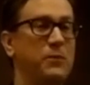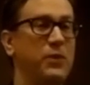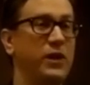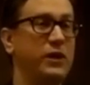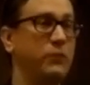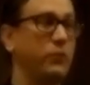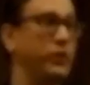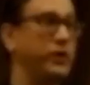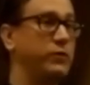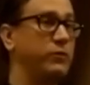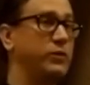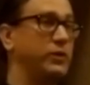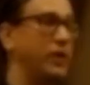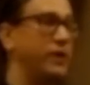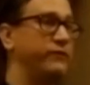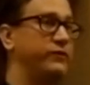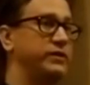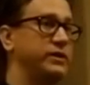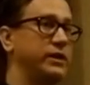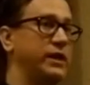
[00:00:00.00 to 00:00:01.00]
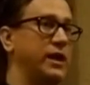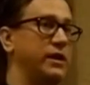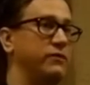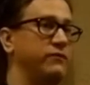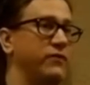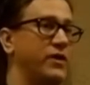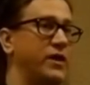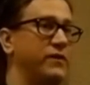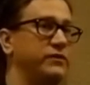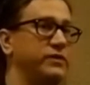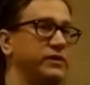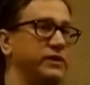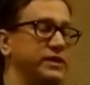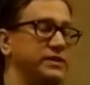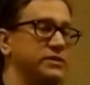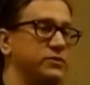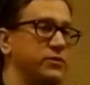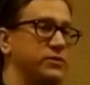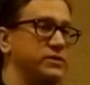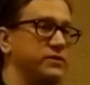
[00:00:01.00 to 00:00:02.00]
but we love to get involved in these
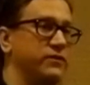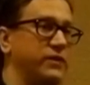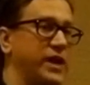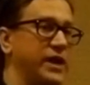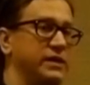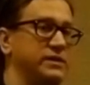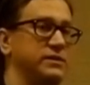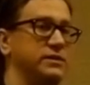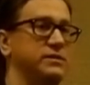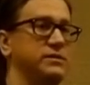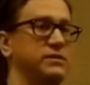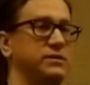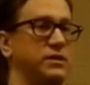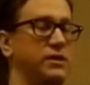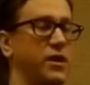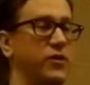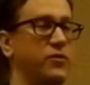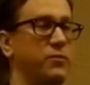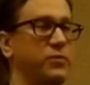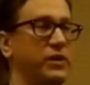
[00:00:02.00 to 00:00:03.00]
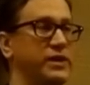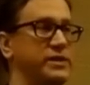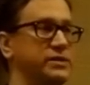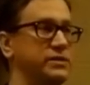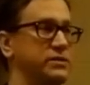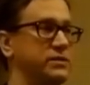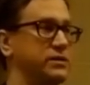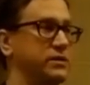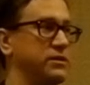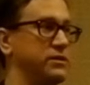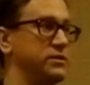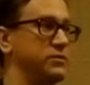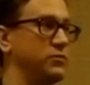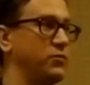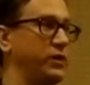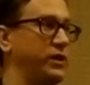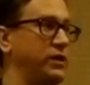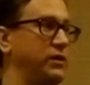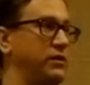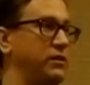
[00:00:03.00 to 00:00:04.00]
sorts of cases in other places because
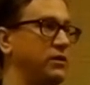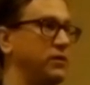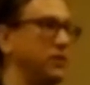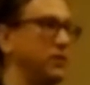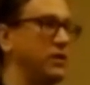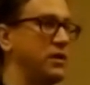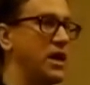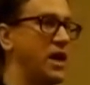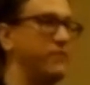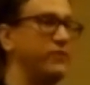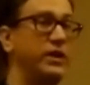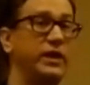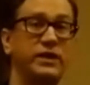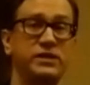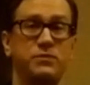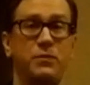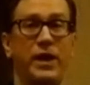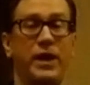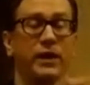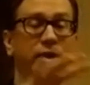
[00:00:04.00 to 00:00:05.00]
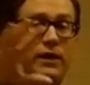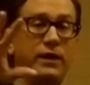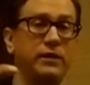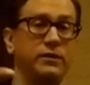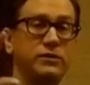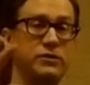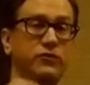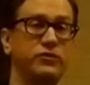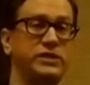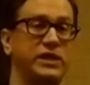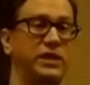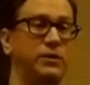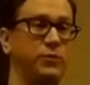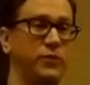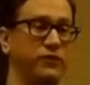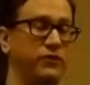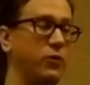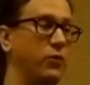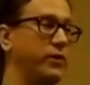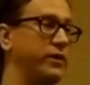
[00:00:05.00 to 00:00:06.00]
we have an expanding team
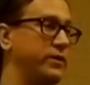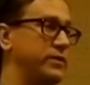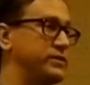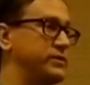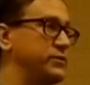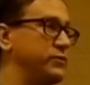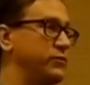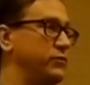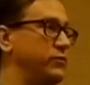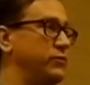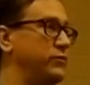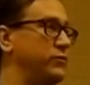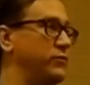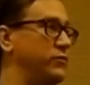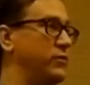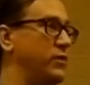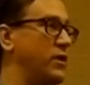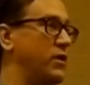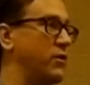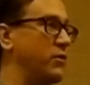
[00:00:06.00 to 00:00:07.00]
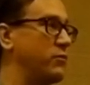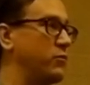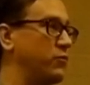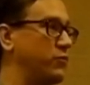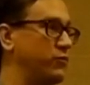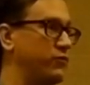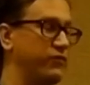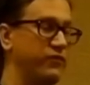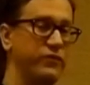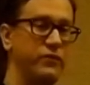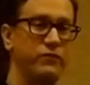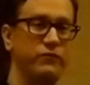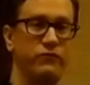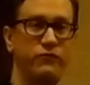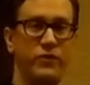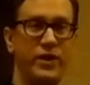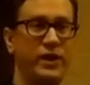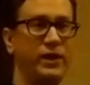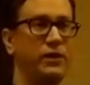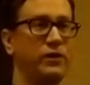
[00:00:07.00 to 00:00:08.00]
of lawyers who, who are
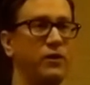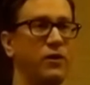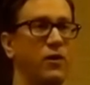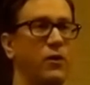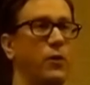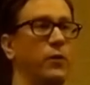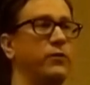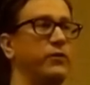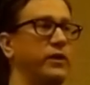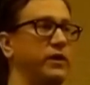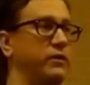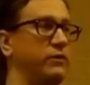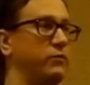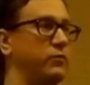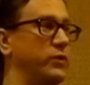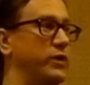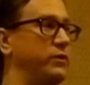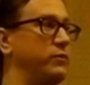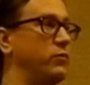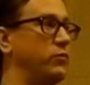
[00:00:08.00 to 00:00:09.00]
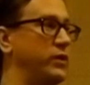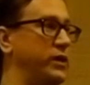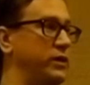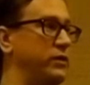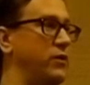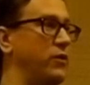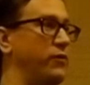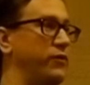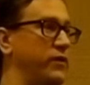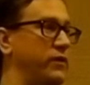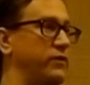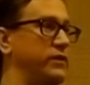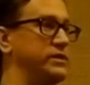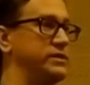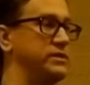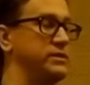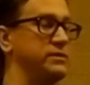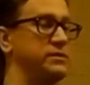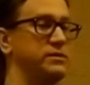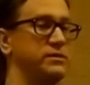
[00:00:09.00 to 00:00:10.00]
ready to go and, and know that this
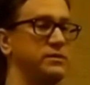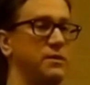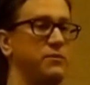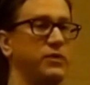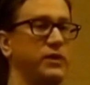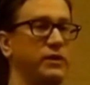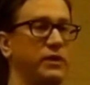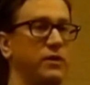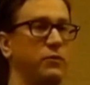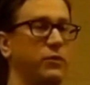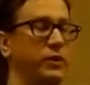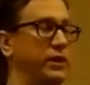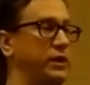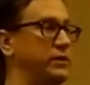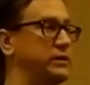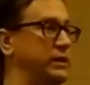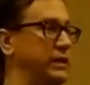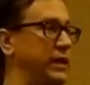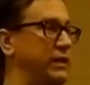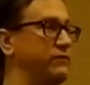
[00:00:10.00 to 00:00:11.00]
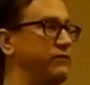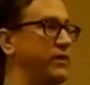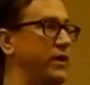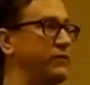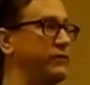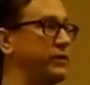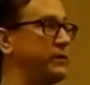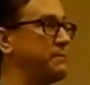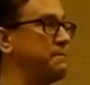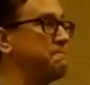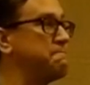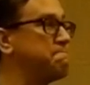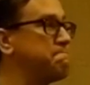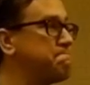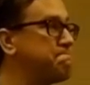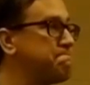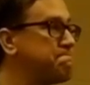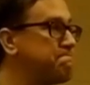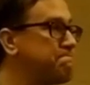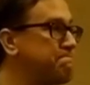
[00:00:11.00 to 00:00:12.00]
is something that we need to get involved in.
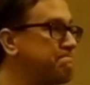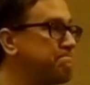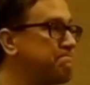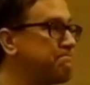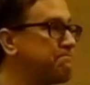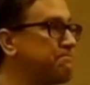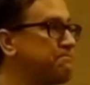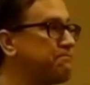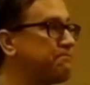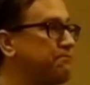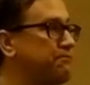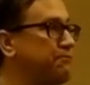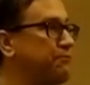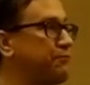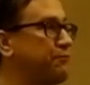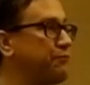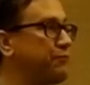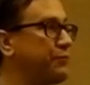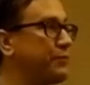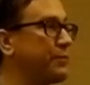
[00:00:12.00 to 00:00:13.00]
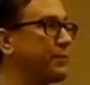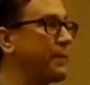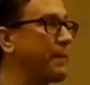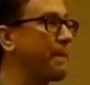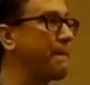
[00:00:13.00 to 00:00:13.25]
Speaking of a team of lawyers, do